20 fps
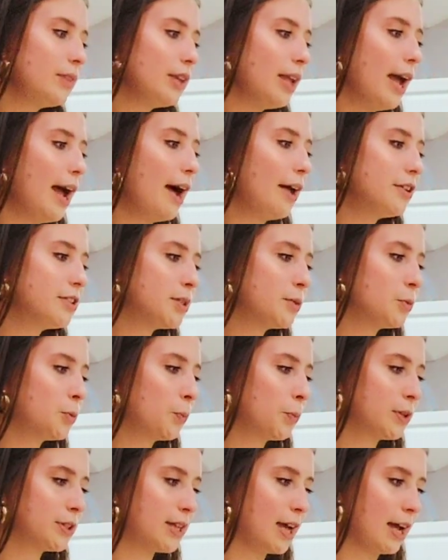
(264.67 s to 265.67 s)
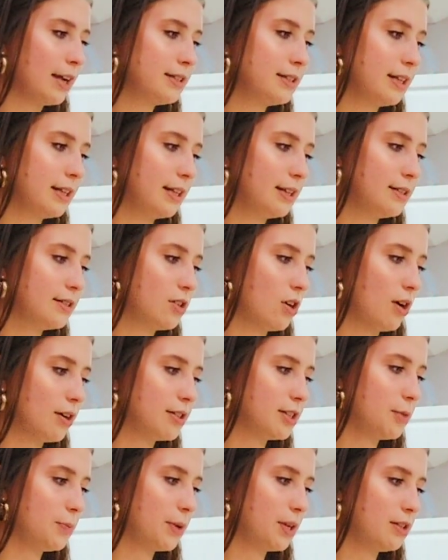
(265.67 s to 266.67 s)
How to protect against
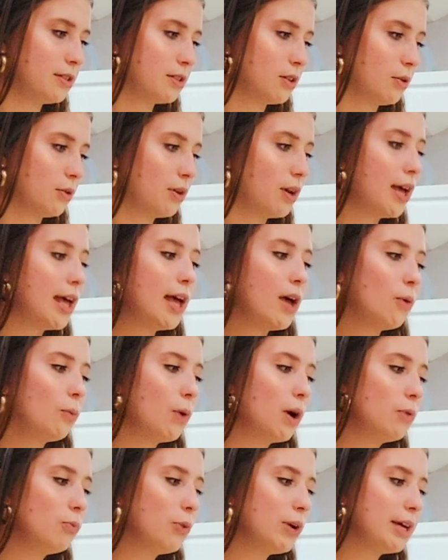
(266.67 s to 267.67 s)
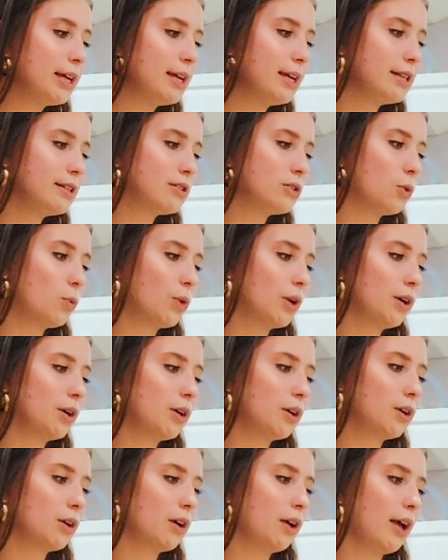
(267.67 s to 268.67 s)
oxybenzone? One way is to
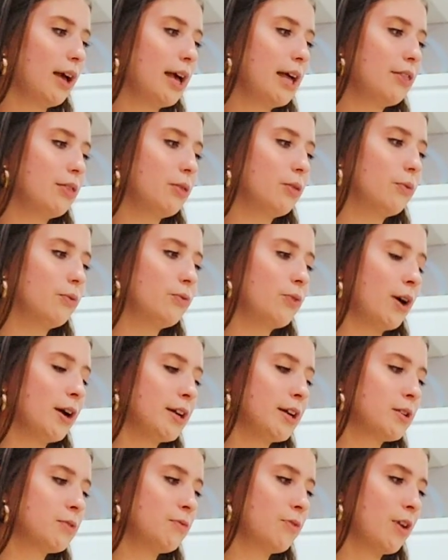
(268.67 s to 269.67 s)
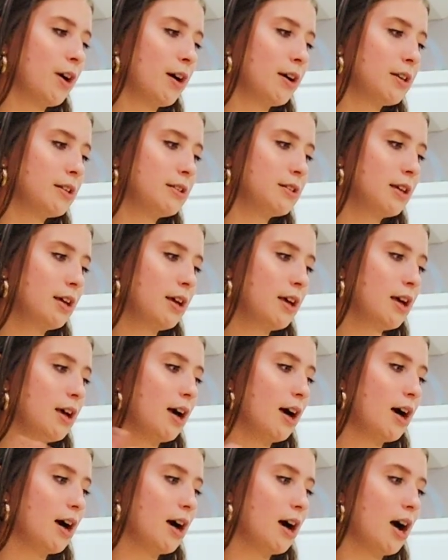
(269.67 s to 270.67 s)
work and find
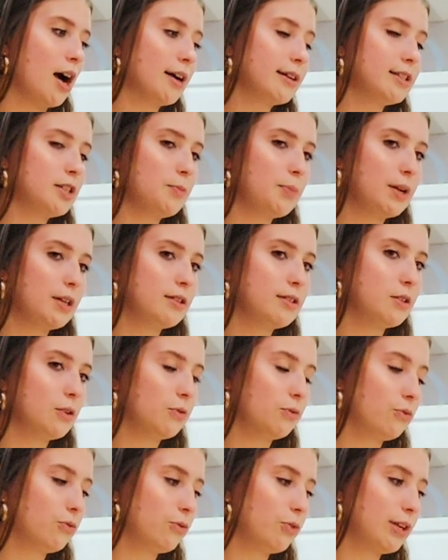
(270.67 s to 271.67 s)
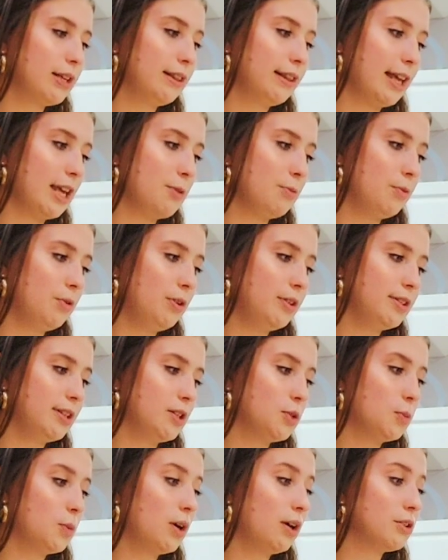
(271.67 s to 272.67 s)
oxybenzone-free labels
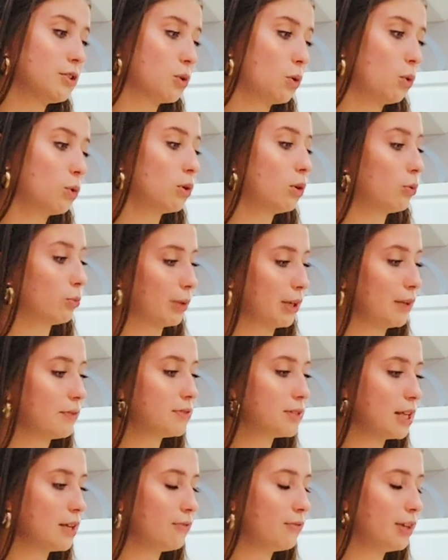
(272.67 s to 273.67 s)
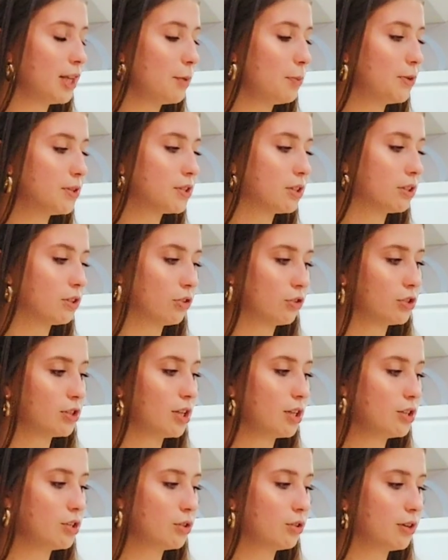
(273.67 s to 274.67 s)
as well as coral reef safe labels on your
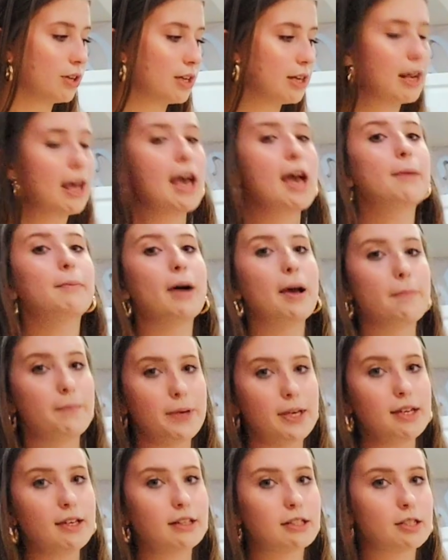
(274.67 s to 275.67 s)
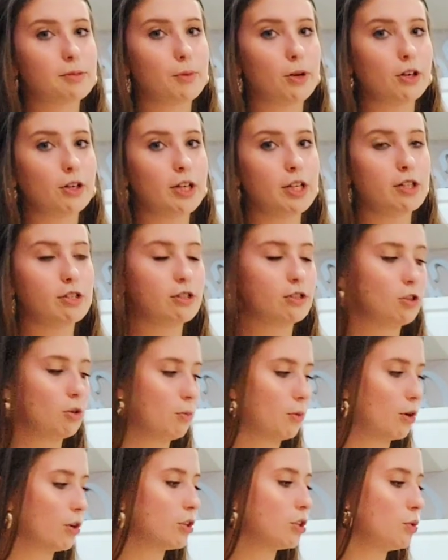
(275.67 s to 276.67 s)
sunscreen. By being a smart
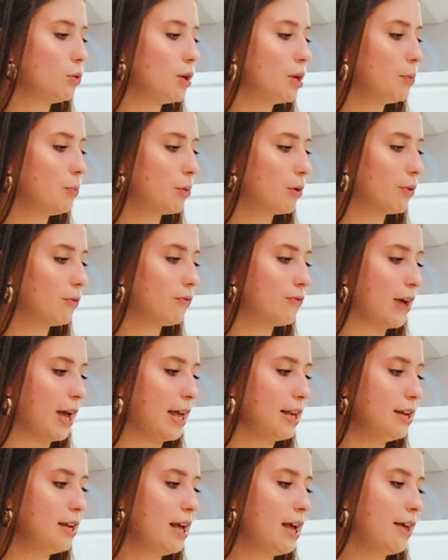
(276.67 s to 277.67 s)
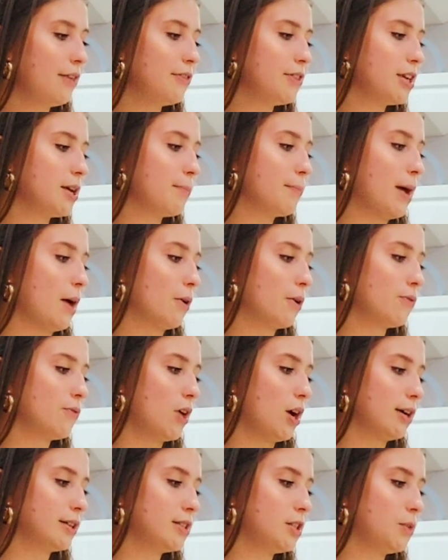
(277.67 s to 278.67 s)
consumer, you can prevent the amount of
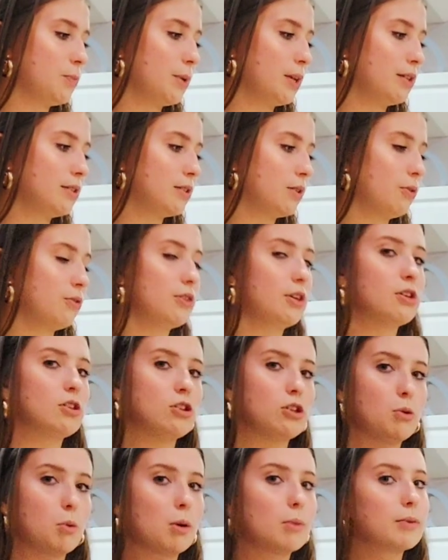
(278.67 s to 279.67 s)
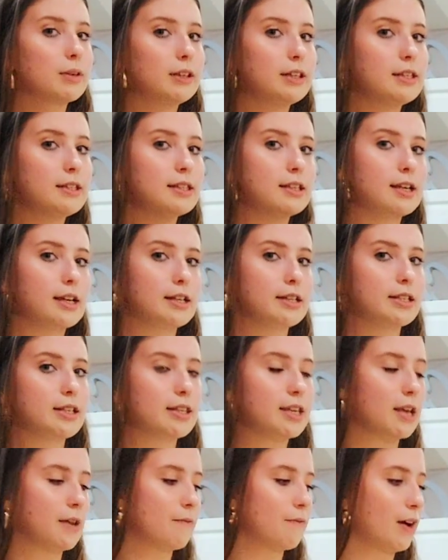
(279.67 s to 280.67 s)
oxybenzone that you are releasing into
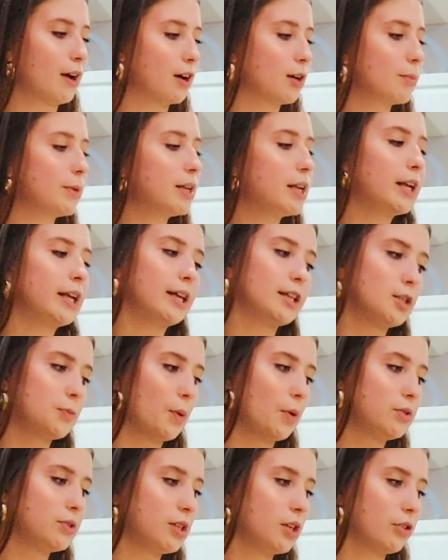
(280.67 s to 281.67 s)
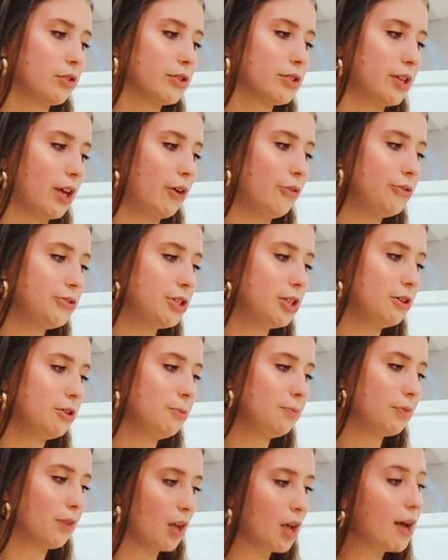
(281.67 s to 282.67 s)
the environment and exposing yourself
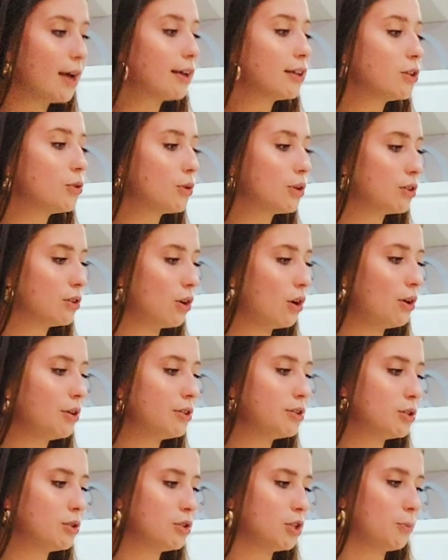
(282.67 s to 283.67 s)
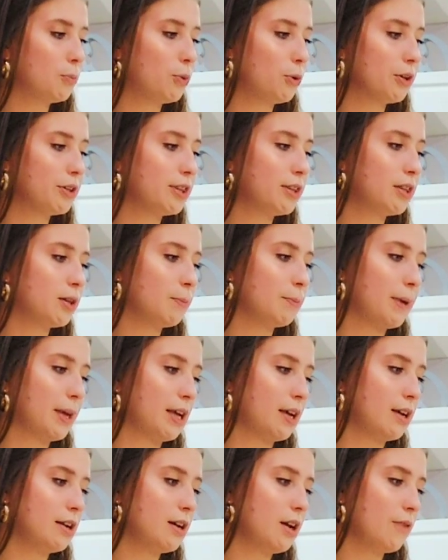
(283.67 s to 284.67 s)
to. You can also support the
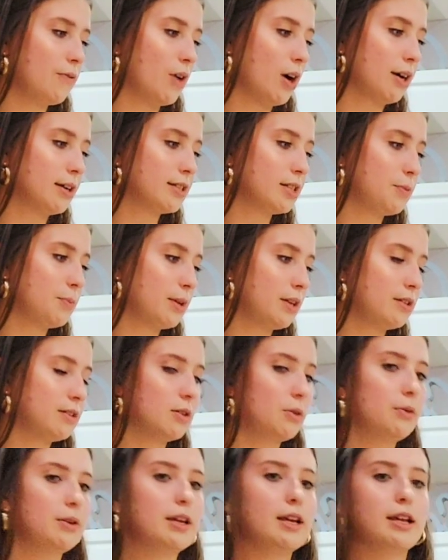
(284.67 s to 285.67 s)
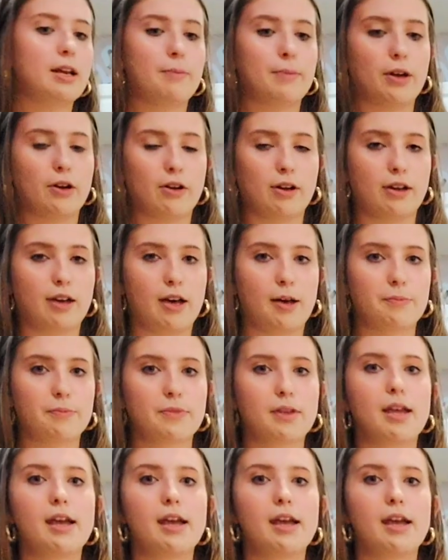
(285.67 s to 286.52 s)
ban of oxybenzone in America.